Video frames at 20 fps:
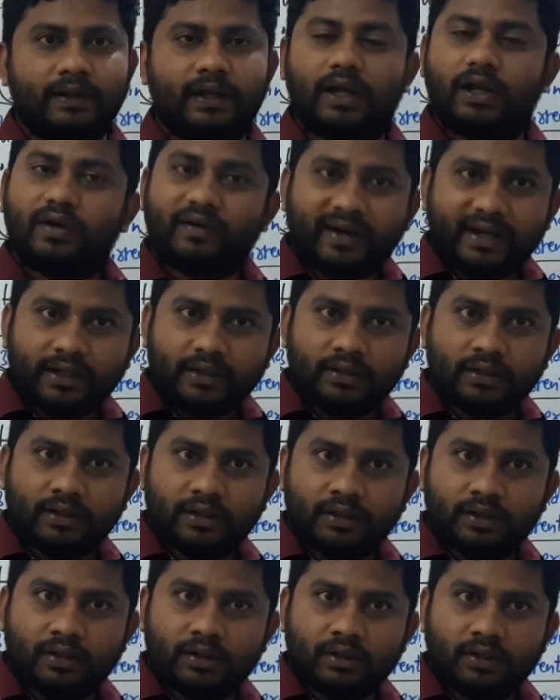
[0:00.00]
Alright,
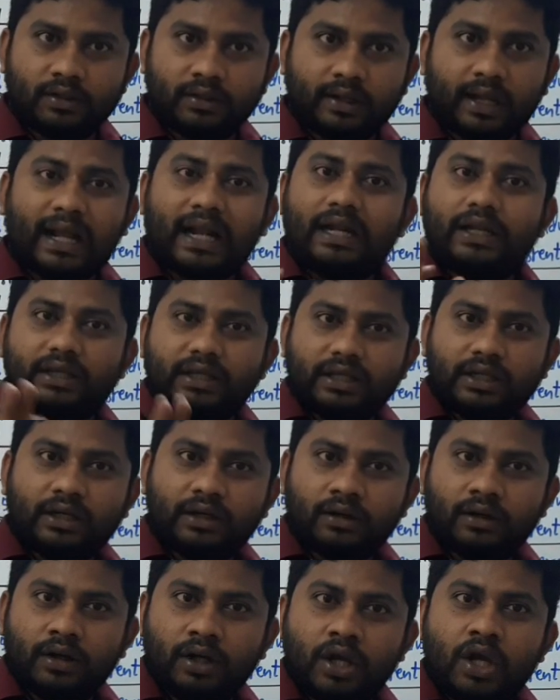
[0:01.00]

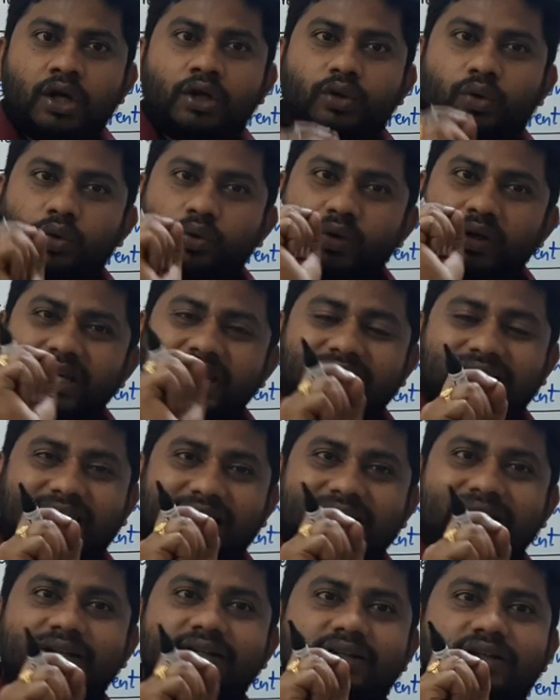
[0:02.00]
clear?
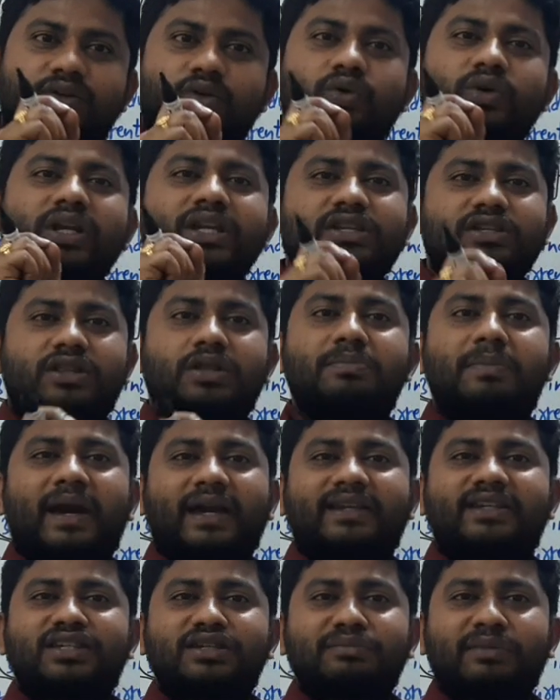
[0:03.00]
Current to reach the
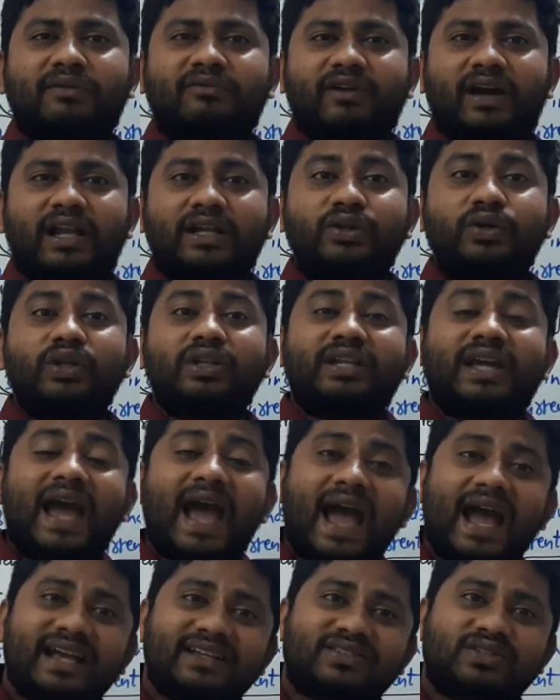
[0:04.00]
maximum value, it
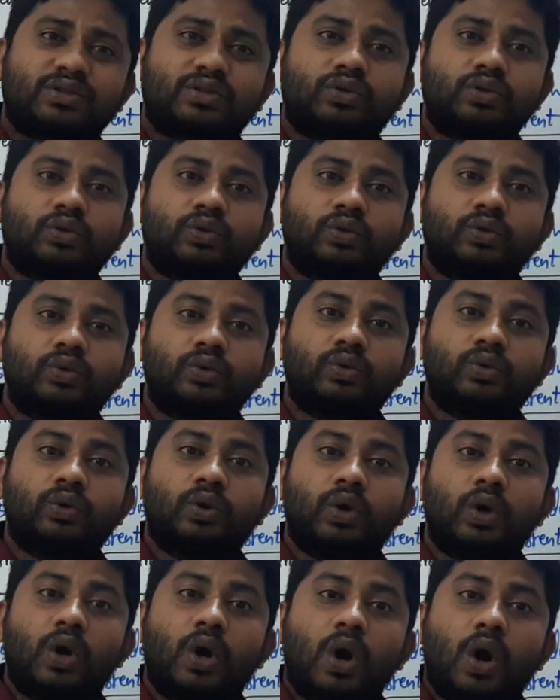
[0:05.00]
has
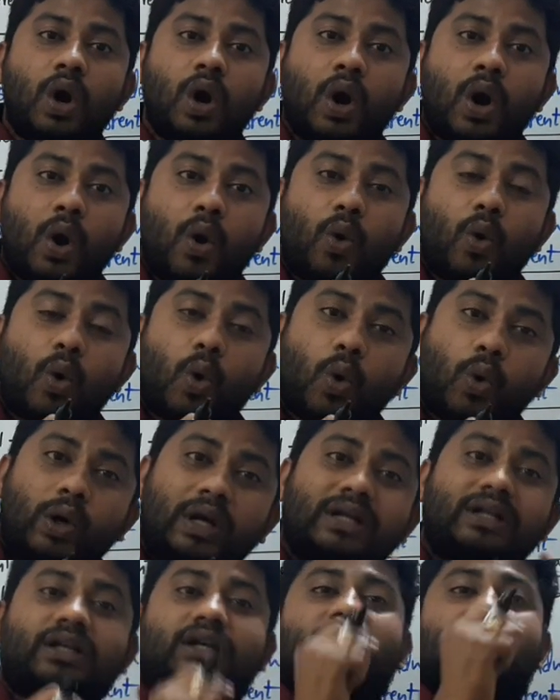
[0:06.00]
to
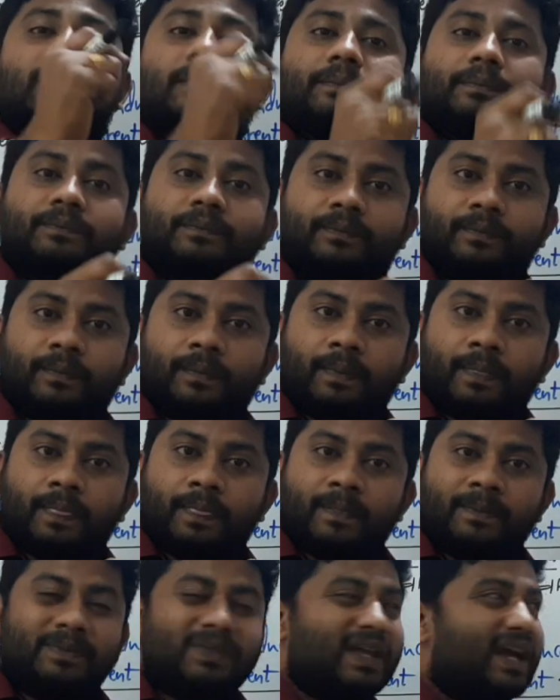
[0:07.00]
overcome
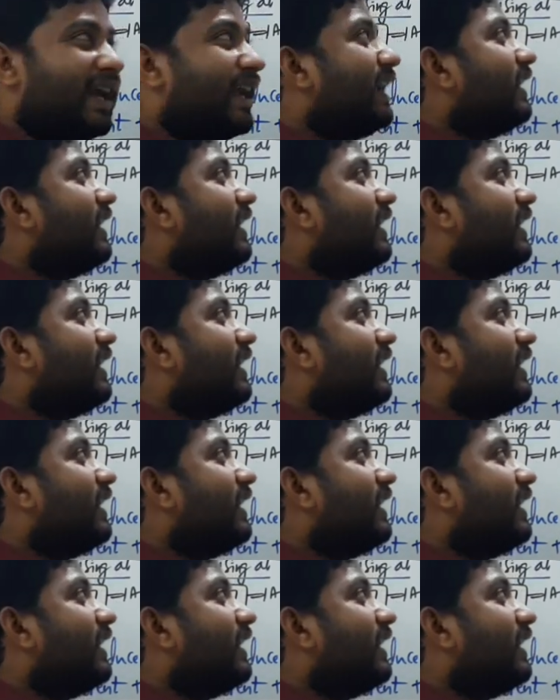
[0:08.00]
the